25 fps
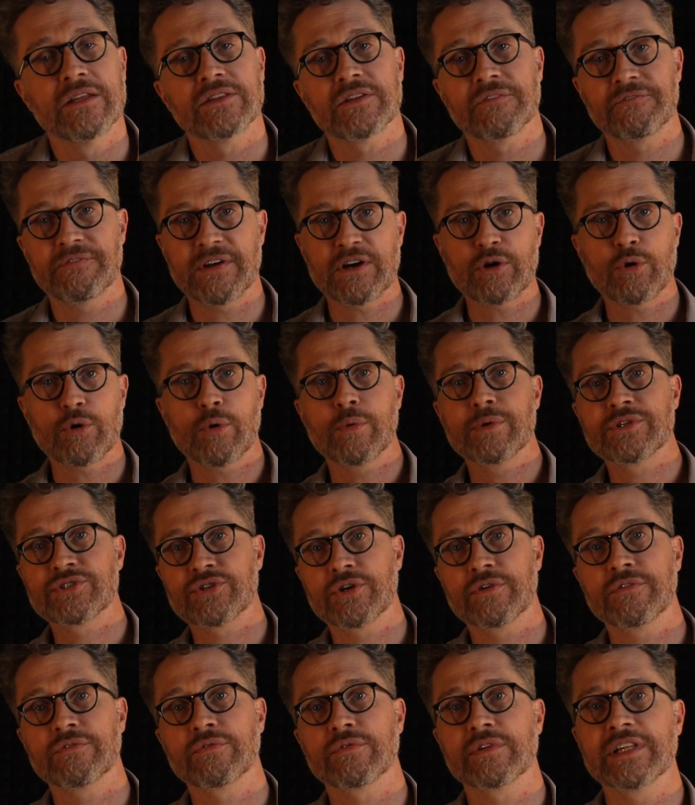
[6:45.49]
The Federal
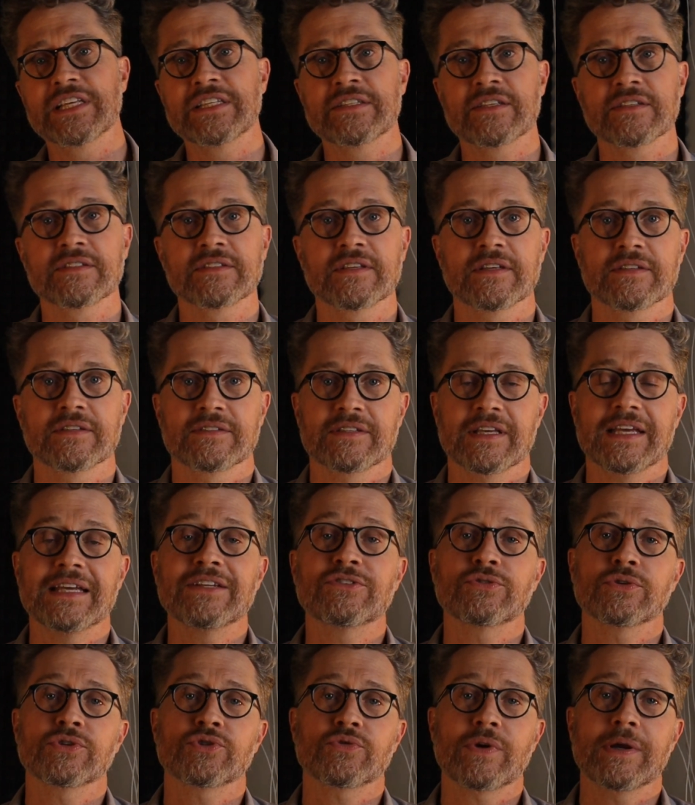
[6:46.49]
Reserve releases its
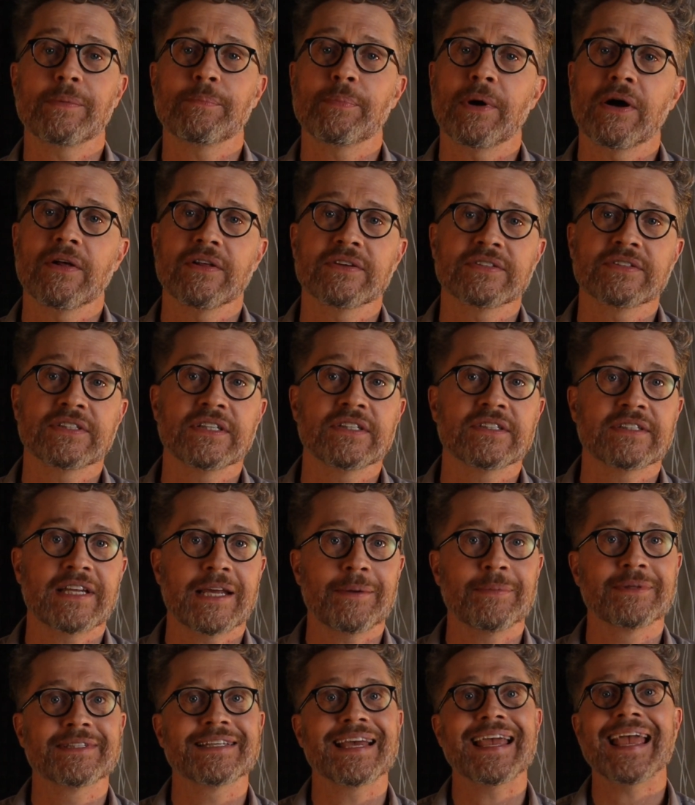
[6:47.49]
interest rate policy
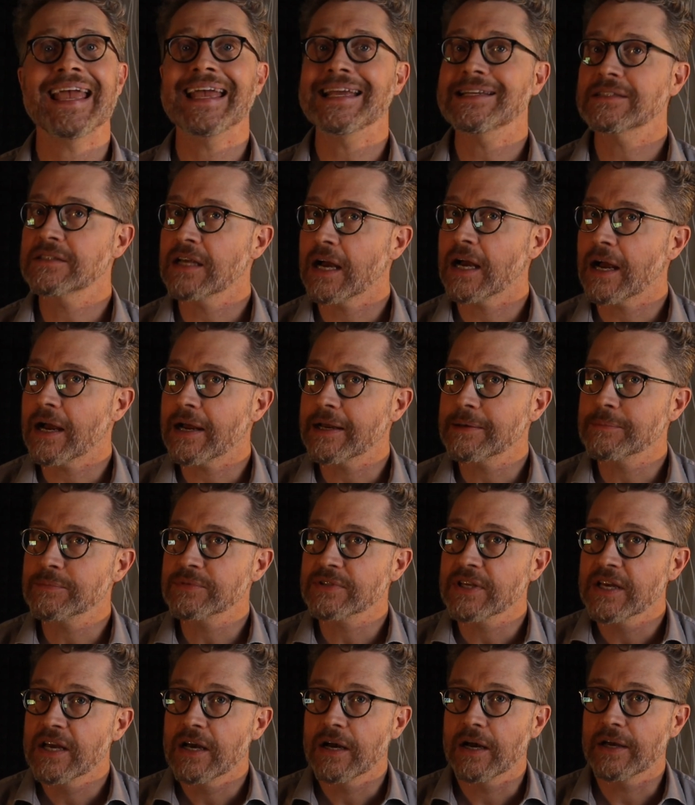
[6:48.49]
statements 8
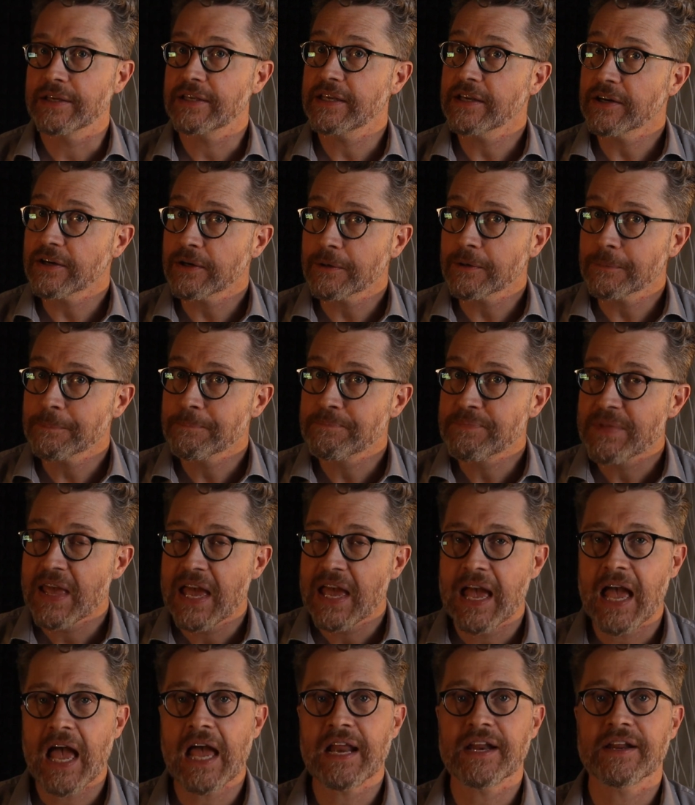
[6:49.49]
times a year,
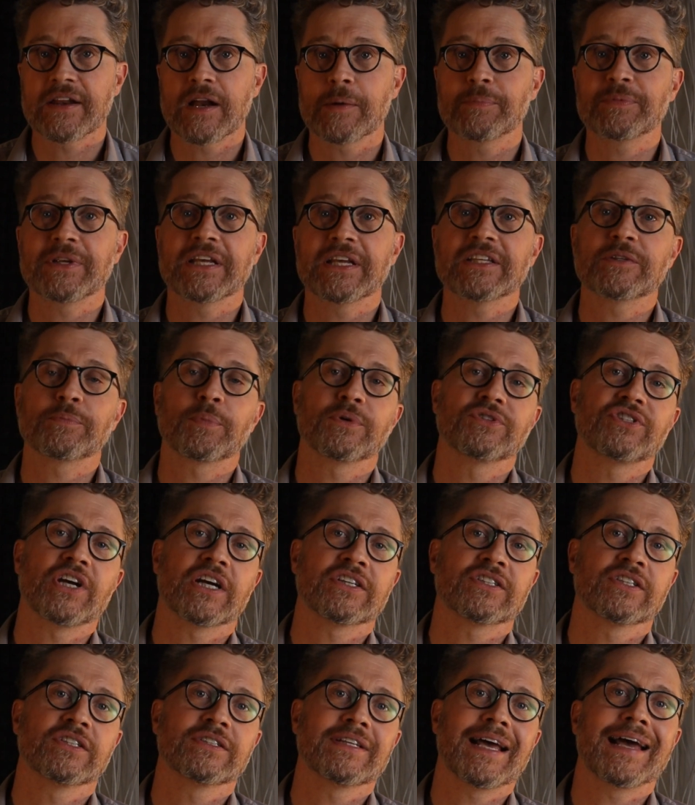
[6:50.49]
and it updates
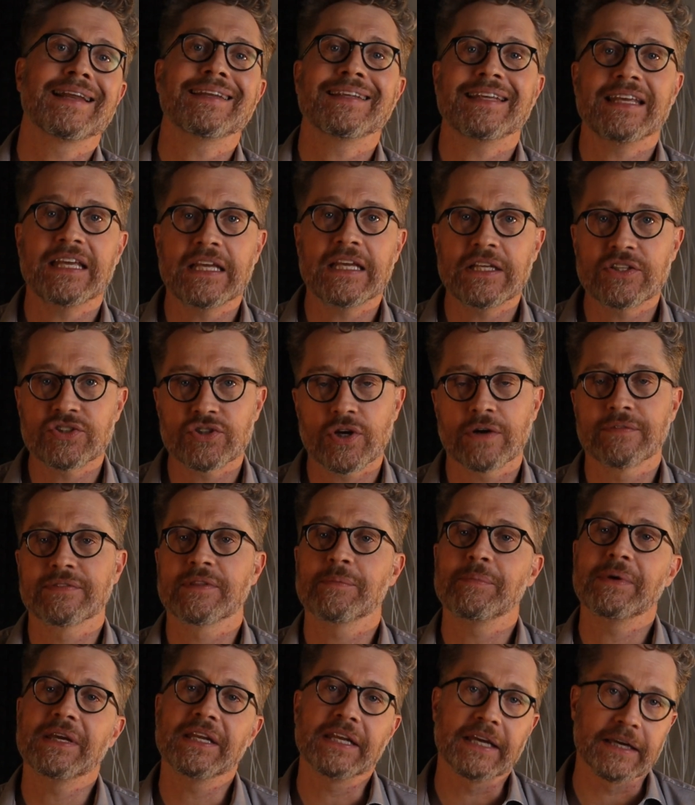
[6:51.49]
projections at each of
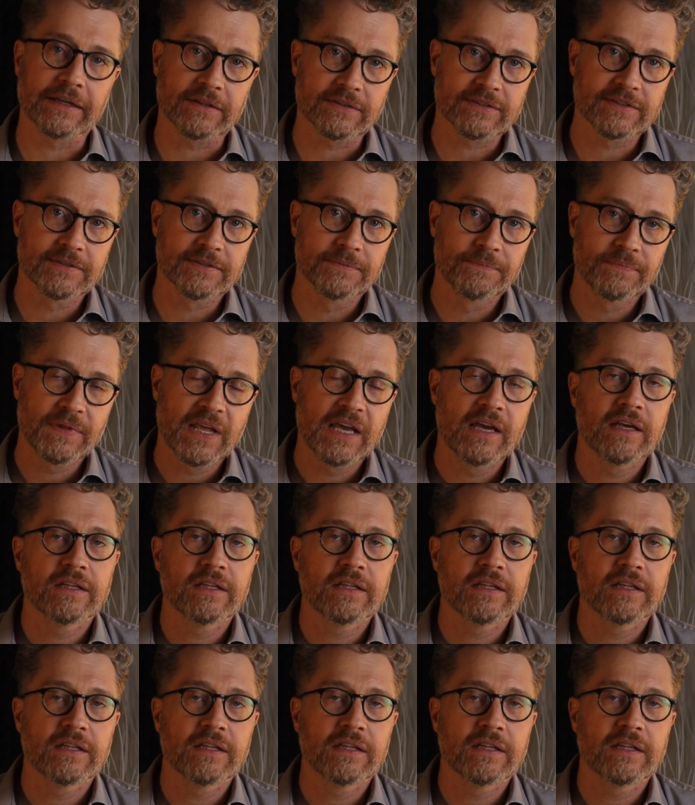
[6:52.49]
the meetings.